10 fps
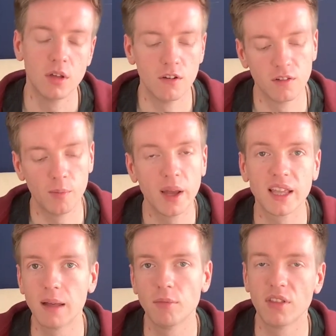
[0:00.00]
For my
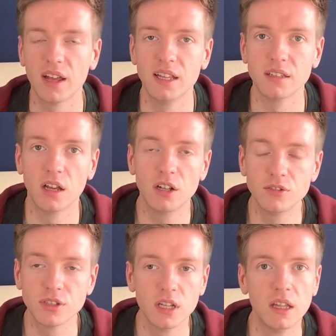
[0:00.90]
camera, that is
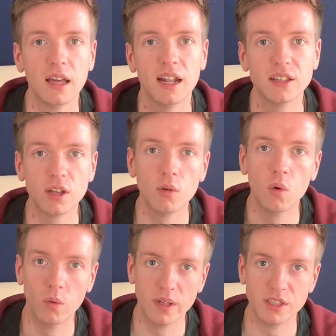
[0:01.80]
100, and I don't
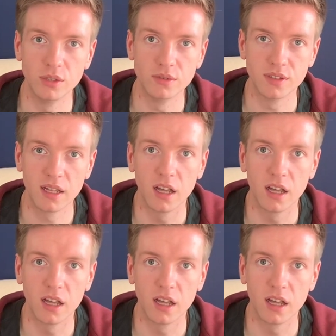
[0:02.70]
always use that.